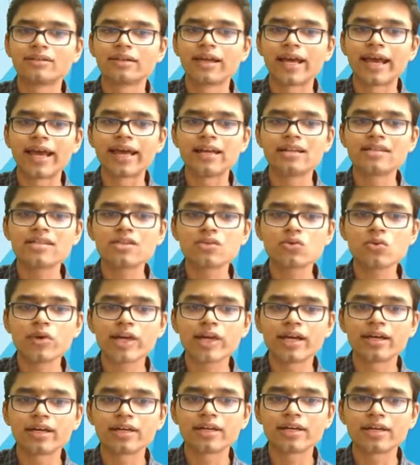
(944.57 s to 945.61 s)
N
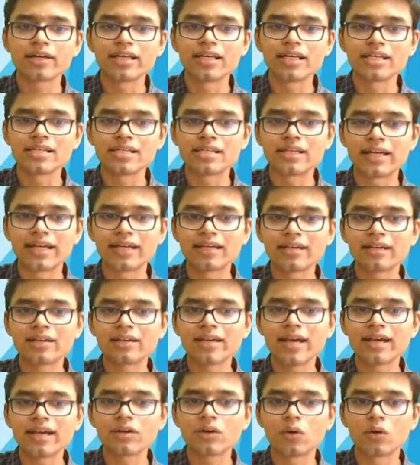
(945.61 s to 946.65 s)
square is greater
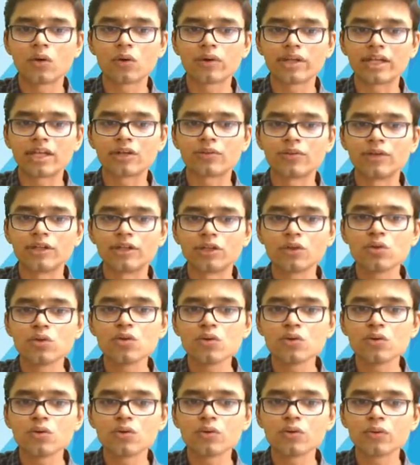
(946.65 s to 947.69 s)
than or equal
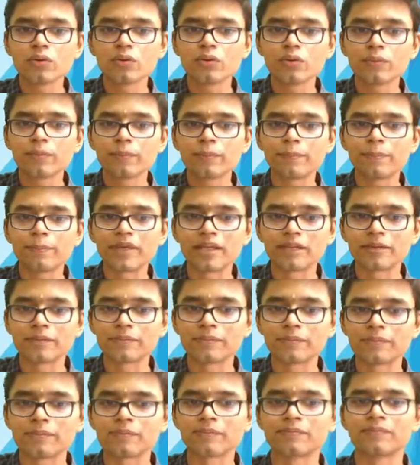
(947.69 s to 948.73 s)
to P.
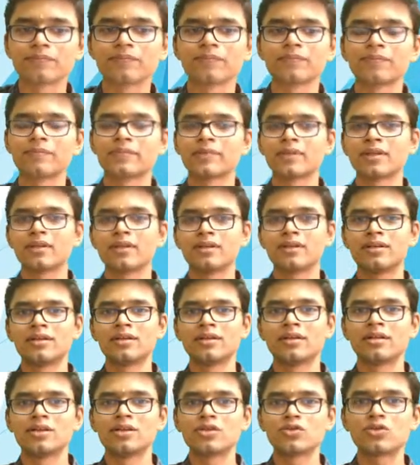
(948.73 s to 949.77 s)

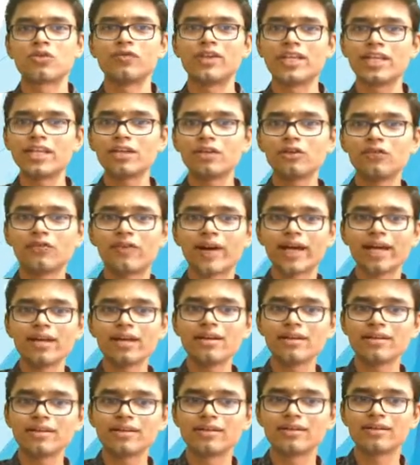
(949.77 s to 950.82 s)
So we need to
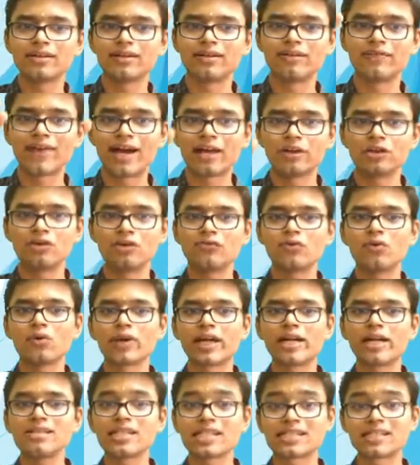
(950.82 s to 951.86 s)
find a value for
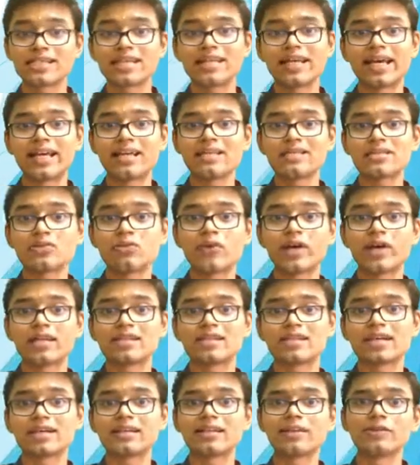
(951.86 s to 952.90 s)
N such that N square is
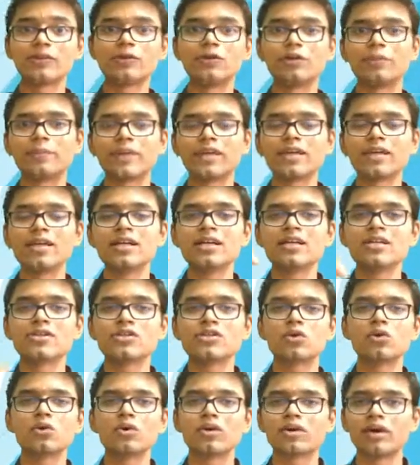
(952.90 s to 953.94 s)
greater than or equal to P.
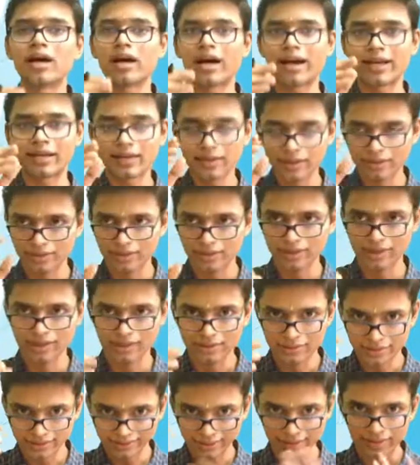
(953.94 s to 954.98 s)
So I
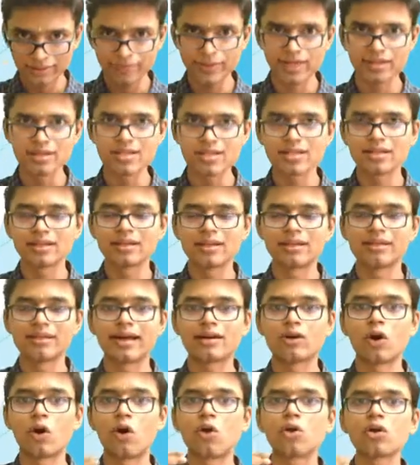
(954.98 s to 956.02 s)
recommend
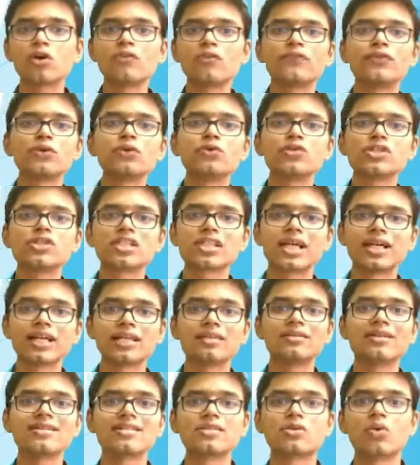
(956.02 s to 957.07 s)
that all of you study
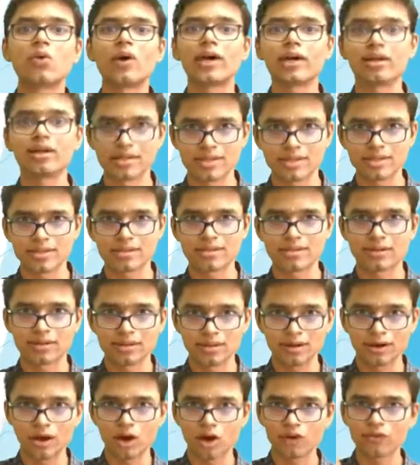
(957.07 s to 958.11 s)
the squares
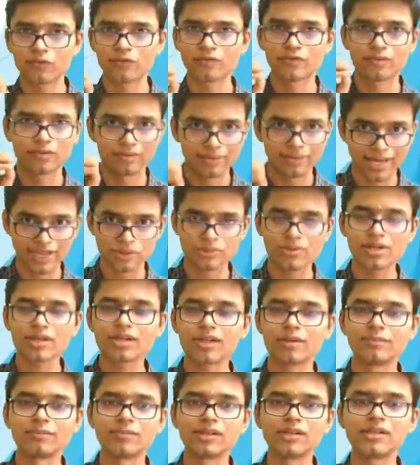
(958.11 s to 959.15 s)
of natural
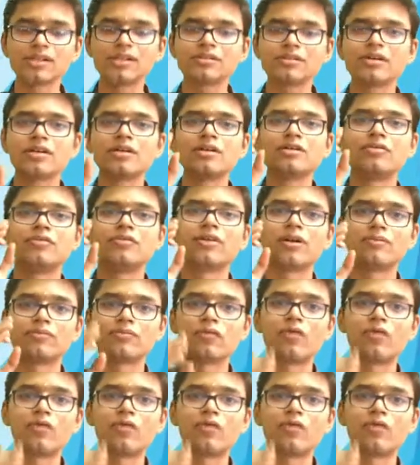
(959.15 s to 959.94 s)
numbers from